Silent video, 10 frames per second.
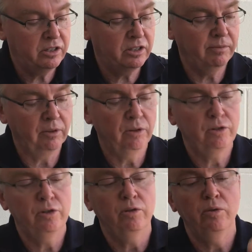similar
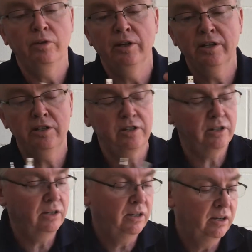to
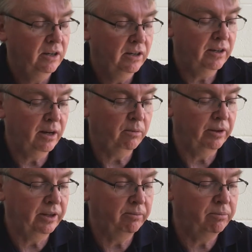this. That will
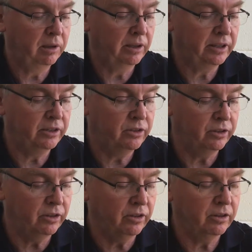then plug into
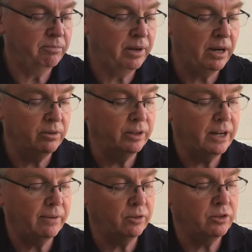your power
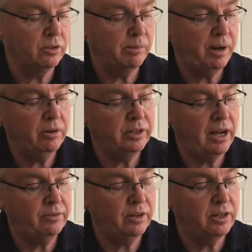adapter. So the power
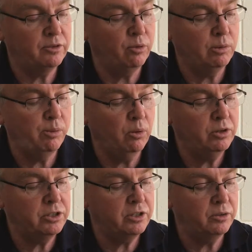adapter has 4
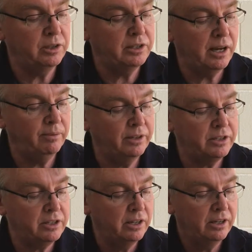ports, 3
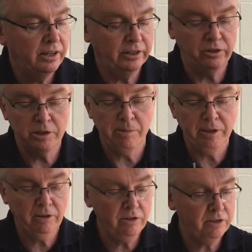tablets, and your
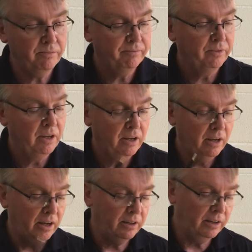speakers.
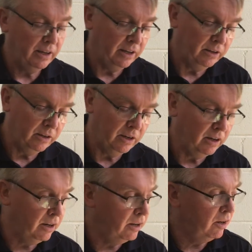And then
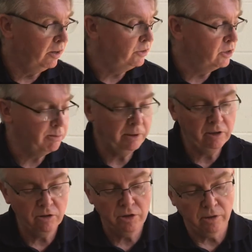on your
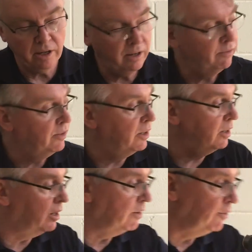speakers you'll have a